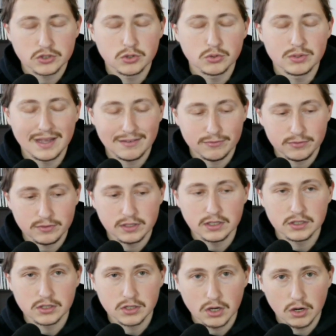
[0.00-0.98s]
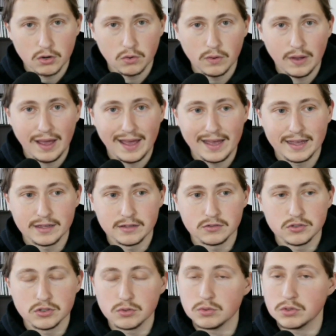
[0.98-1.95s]
So definitely go and
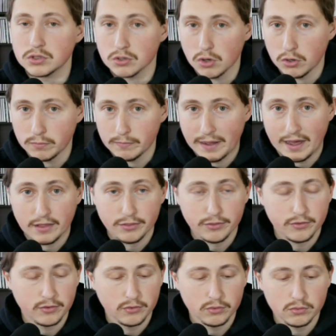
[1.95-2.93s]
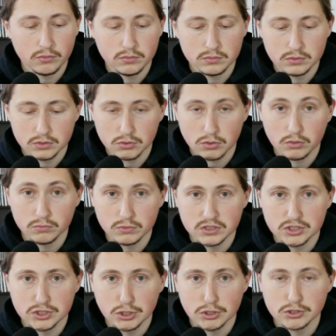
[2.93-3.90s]
do your own math, do your own
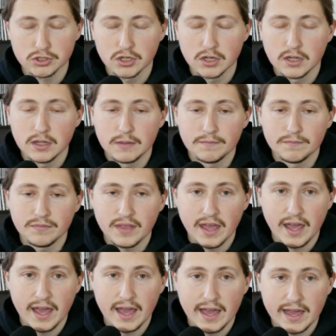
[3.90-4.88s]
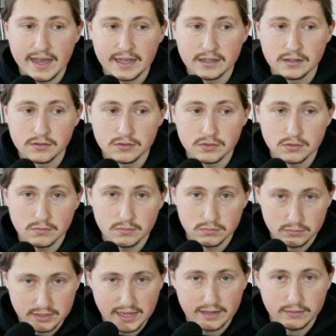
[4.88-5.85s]
research, and
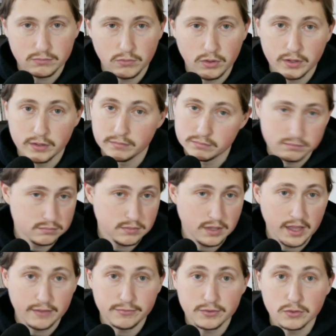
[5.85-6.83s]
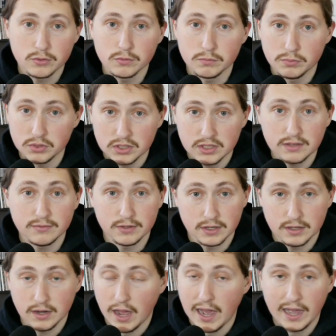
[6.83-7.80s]
get one if you believe in
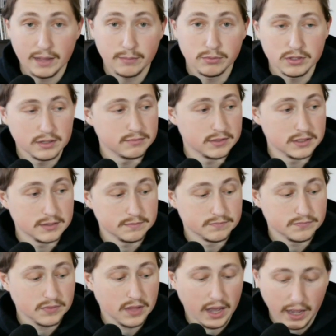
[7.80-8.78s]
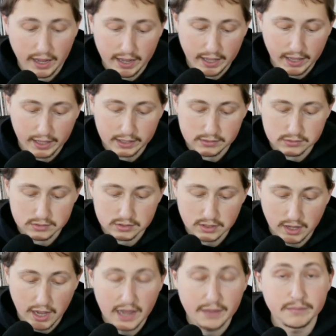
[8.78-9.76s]
it. I believe in it. And
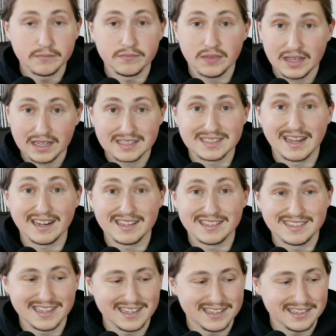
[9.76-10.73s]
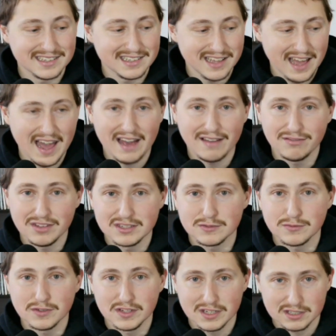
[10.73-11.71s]
I'm excited to have this
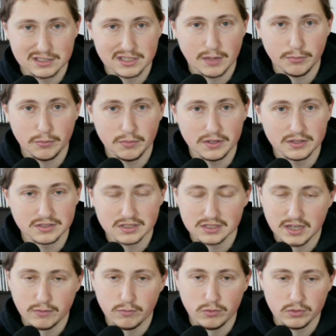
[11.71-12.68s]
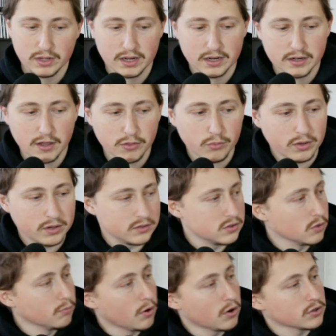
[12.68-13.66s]
for the next couple months because I won't get another one until
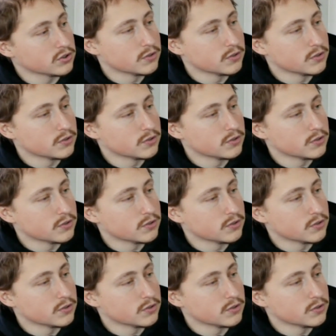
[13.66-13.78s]
March.